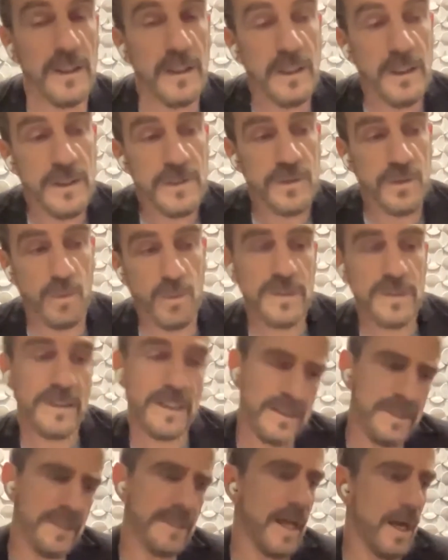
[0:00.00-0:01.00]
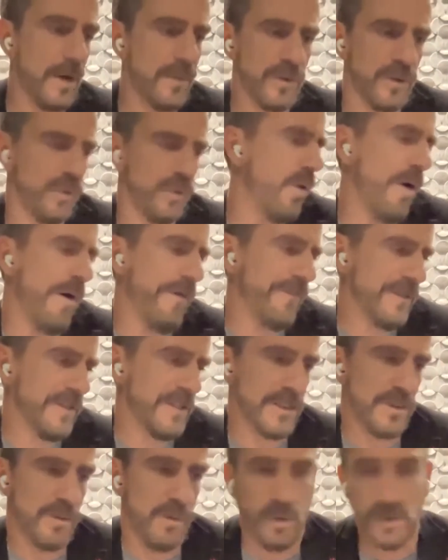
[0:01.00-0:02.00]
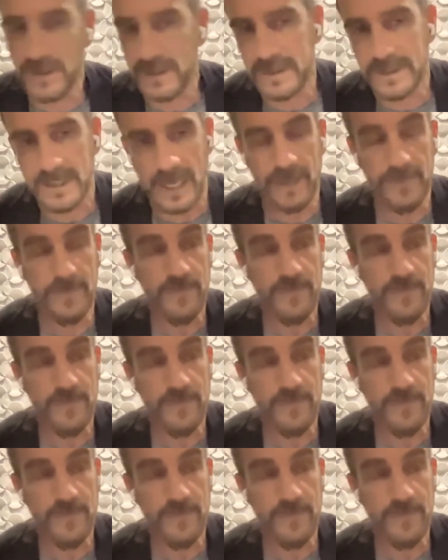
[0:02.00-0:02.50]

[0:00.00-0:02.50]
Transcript: So we're testing out new offices all the time.